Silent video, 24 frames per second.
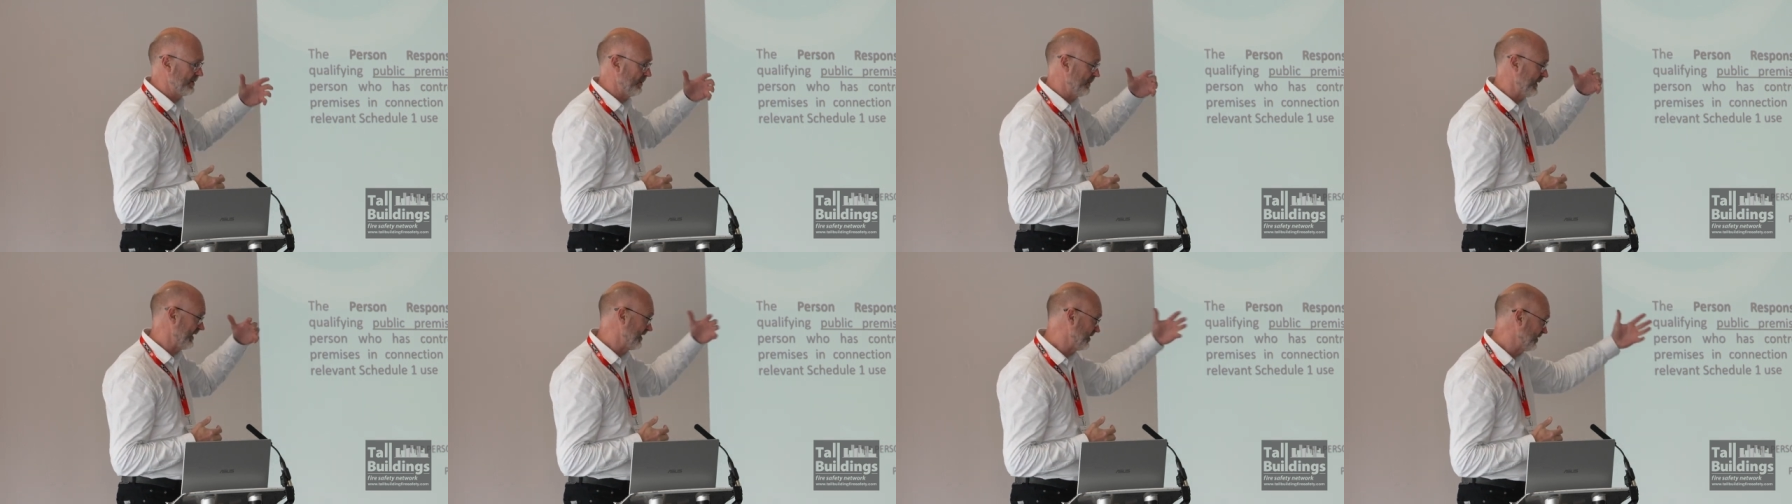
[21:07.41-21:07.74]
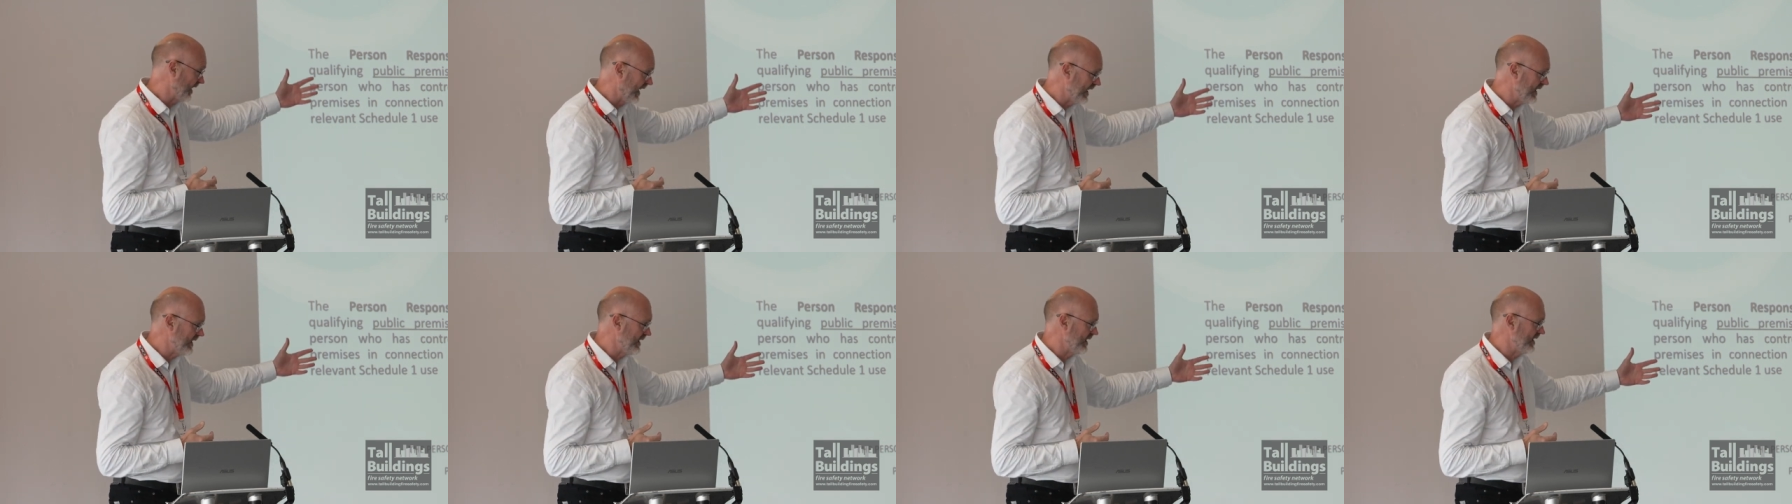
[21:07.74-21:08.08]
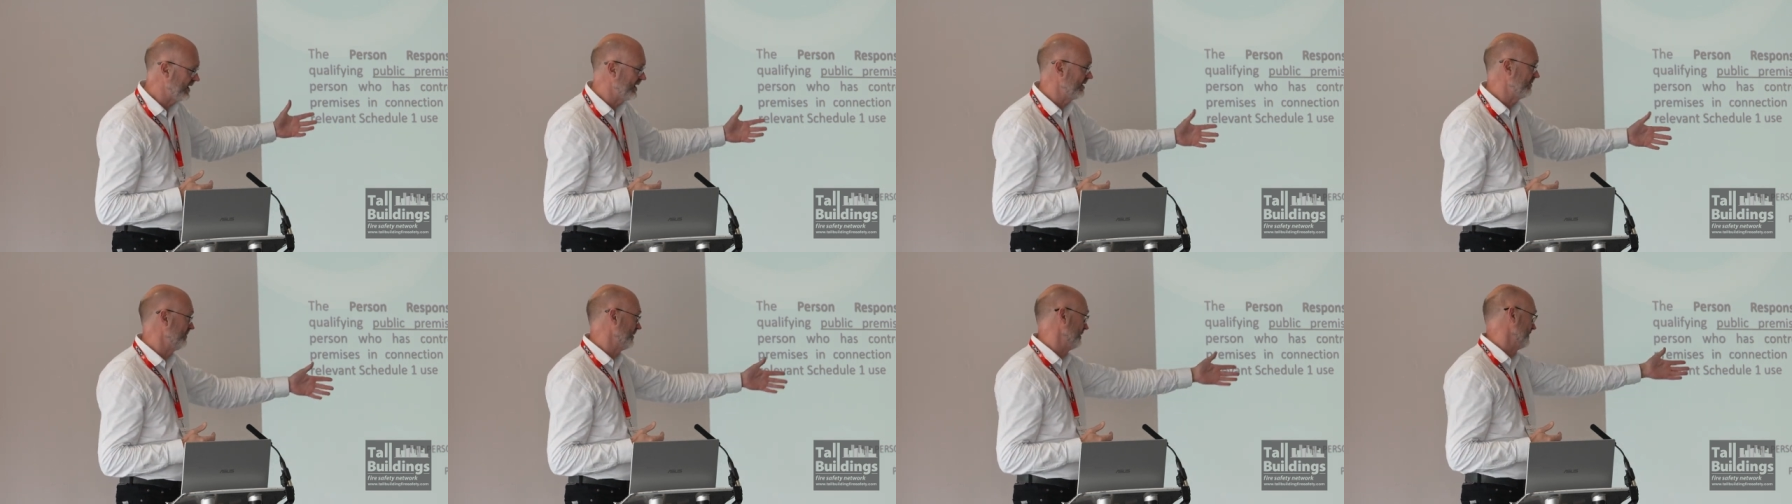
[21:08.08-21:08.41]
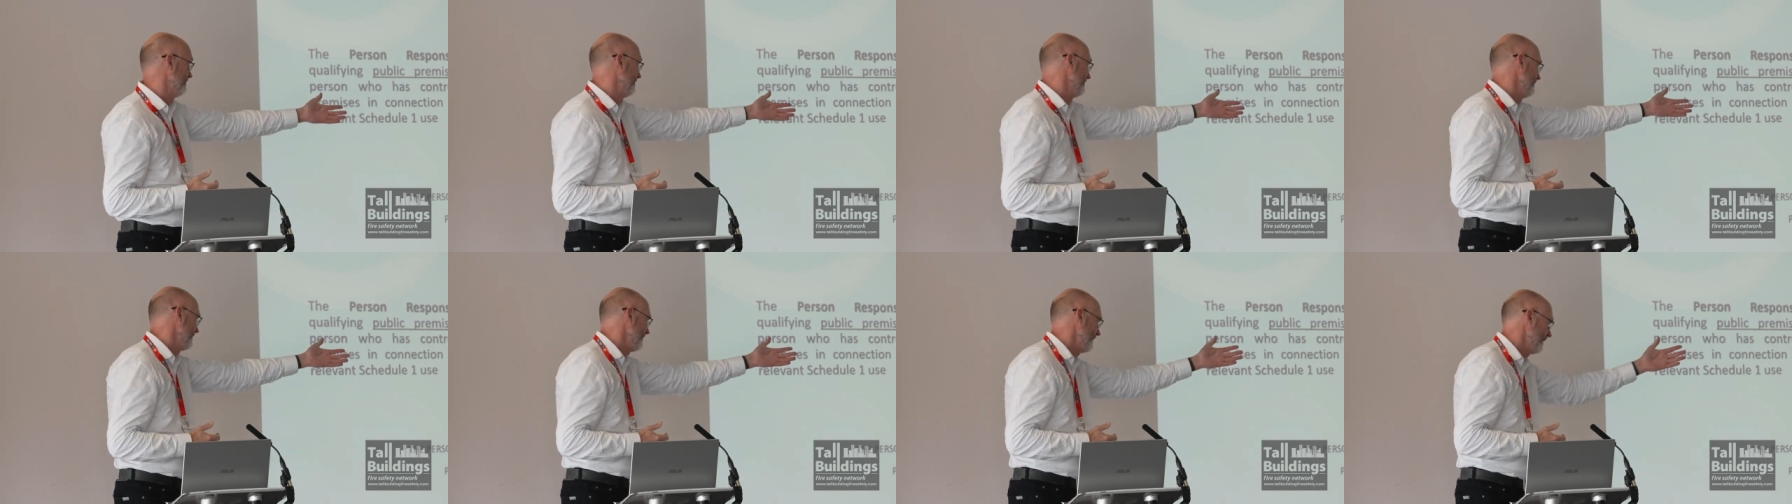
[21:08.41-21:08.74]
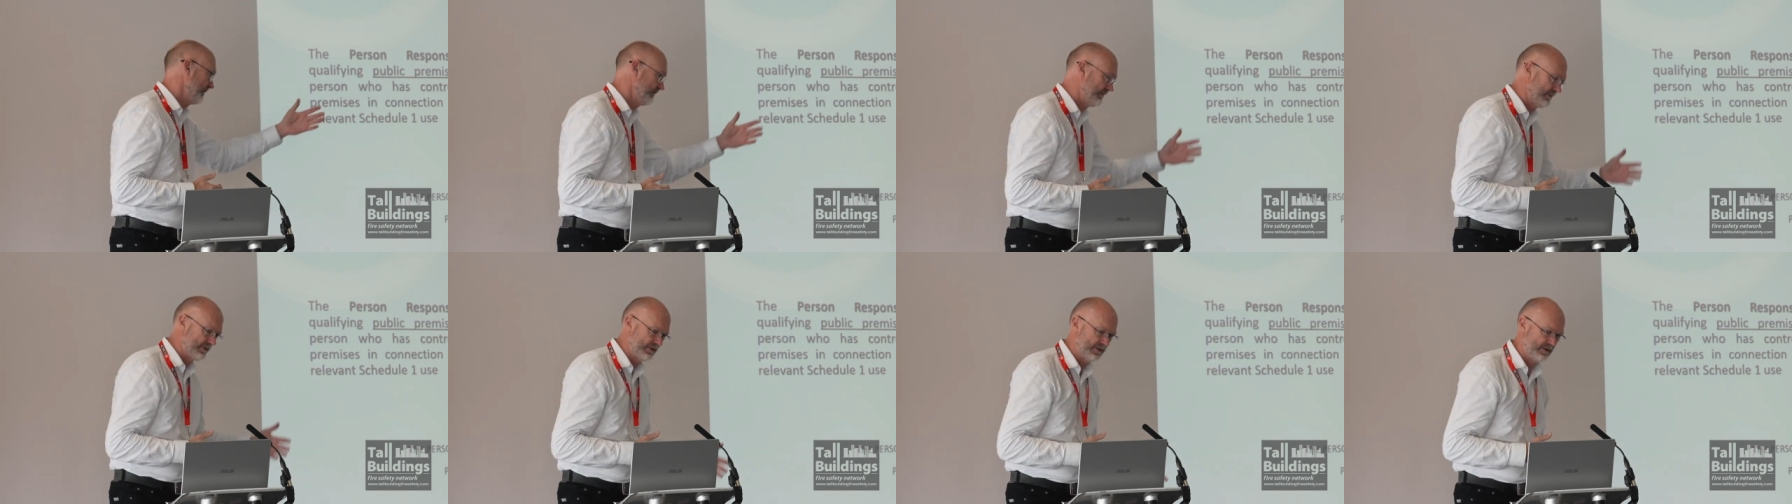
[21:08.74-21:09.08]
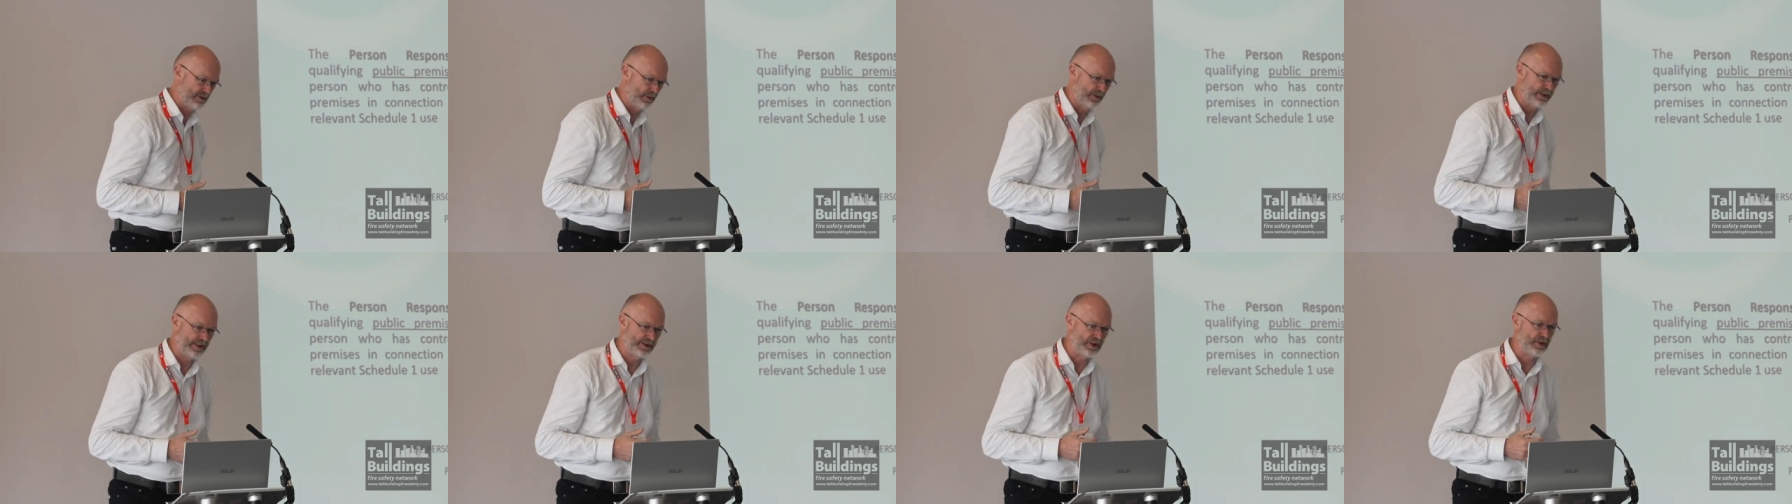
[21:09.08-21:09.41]
a big stadium, or, you know,
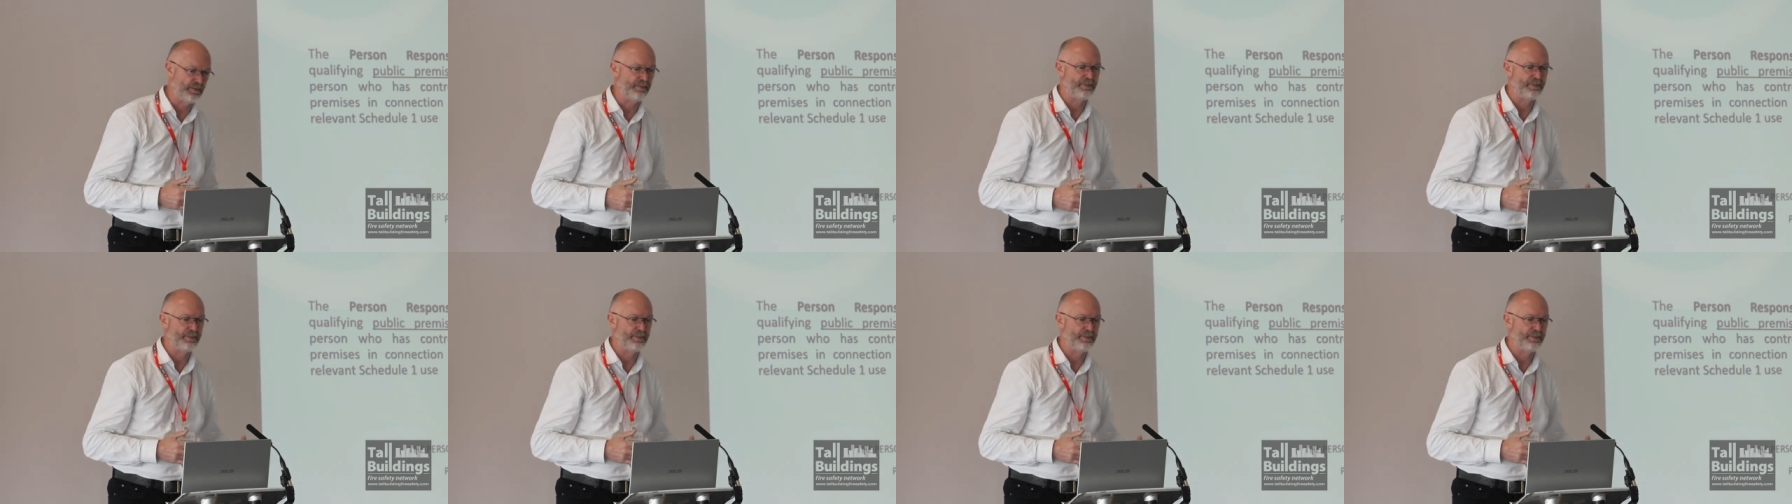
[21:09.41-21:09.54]
22